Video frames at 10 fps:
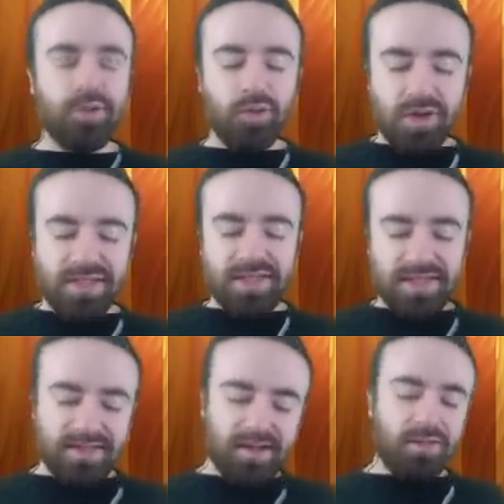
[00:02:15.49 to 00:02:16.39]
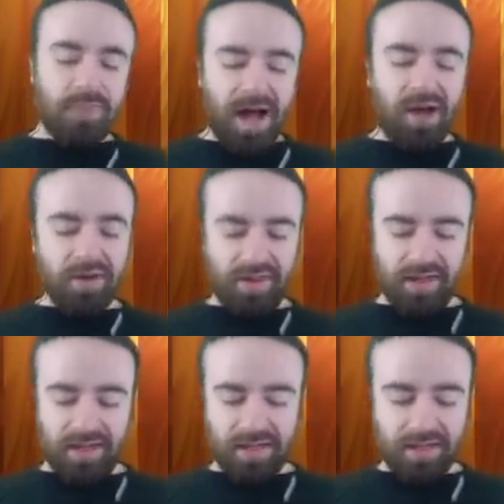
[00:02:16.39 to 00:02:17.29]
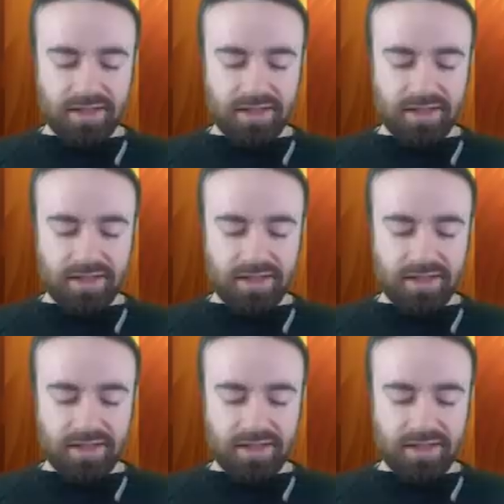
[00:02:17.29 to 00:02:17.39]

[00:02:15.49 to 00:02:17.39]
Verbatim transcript: Where's this star power thing?